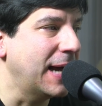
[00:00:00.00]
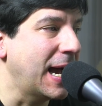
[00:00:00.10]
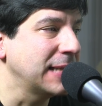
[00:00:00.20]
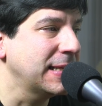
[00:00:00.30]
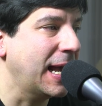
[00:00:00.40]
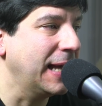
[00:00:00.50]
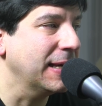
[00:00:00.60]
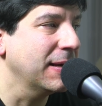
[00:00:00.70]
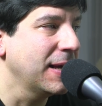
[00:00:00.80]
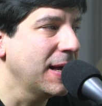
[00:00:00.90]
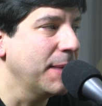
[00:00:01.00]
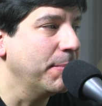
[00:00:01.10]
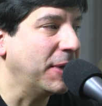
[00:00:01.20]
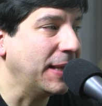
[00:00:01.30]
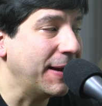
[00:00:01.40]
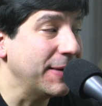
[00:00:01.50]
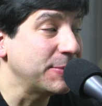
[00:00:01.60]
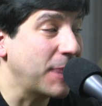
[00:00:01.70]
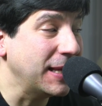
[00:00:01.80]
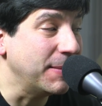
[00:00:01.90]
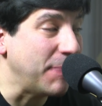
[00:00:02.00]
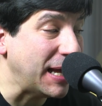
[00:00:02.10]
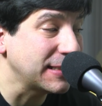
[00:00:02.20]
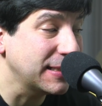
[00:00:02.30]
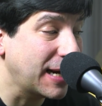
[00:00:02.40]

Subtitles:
I'd say McLaren is probably the best